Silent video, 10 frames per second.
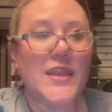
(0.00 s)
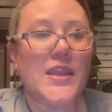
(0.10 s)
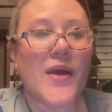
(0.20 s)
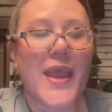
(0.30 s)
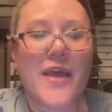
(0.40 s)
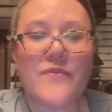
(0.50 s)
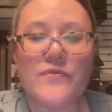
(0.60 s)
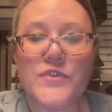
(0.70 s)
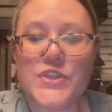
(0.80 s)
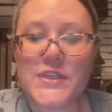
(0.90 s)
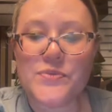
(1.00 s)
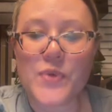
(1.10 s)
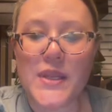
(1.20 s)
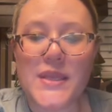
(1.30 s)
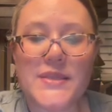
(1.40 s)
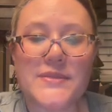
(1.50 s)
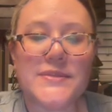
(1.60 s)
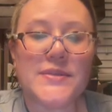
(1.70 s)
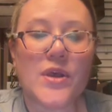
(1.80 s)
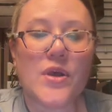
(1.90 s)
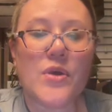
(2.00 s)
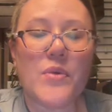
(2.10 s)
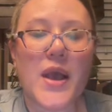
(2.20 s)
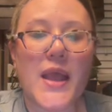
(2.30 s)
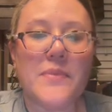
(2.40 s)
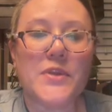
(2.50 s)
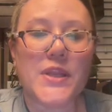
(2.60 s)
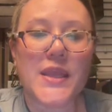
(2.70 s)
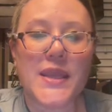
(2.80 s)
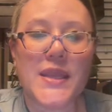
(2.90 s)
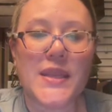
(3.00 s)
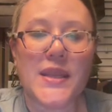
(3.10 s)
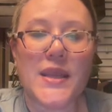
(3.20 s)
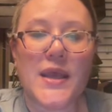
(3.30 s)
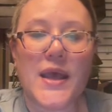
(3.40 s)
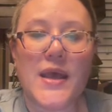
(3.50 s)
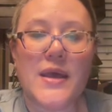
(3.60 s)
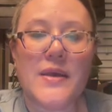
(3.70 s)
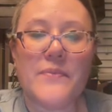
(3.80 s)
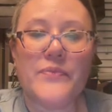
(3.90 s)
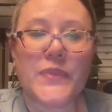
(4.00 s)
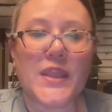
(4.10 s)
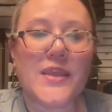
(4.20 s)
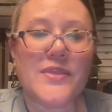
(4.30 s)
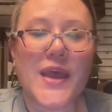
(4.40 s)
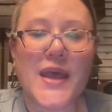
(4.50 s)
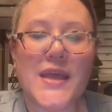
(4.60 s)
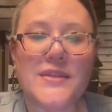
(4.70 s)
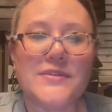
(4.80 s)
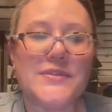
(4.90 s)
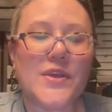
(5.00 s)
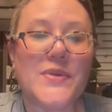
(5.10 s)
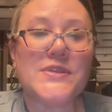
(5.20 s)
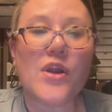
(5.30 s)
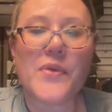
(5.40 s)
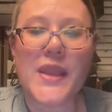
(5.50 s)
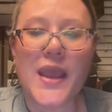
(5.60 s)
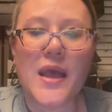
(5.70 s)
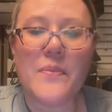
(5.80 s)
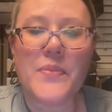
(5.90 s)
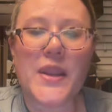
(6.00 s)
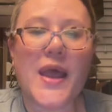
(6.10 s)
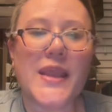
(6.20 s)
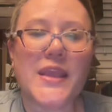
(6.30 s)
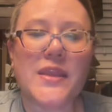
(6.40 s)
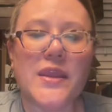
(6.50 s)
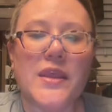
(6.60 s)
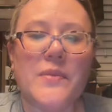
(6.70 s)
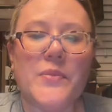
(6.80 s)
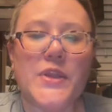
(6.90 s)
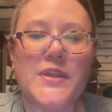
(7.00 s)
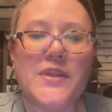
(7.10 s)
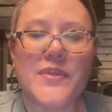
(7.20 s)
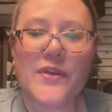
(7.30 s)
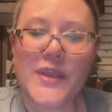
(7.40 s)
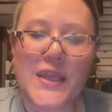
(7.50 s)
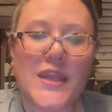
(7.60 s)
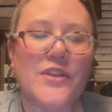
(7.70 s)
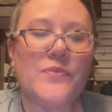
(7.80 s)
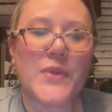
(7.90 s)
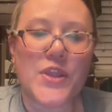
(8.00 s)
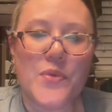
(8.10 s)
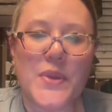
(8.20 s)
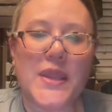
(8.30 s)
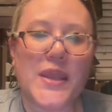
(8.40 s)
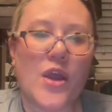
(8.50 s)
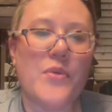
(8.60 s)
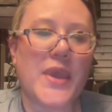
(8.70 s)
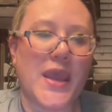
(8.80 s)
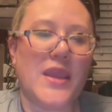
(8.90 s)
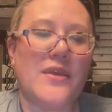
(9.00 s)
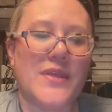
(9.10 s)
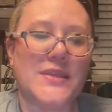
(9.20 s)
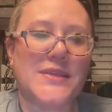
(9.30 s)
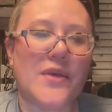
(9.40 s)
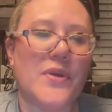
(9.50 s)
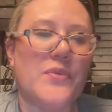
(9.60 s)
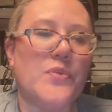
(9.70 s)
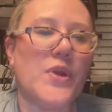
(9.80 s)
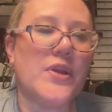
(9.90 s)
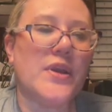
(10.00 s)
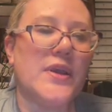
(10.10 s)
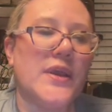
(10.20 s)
Now I have just run it, so I'm going to hit that. So it's already up, but I can put it in there again, but you would hit OK, and that's how it would work.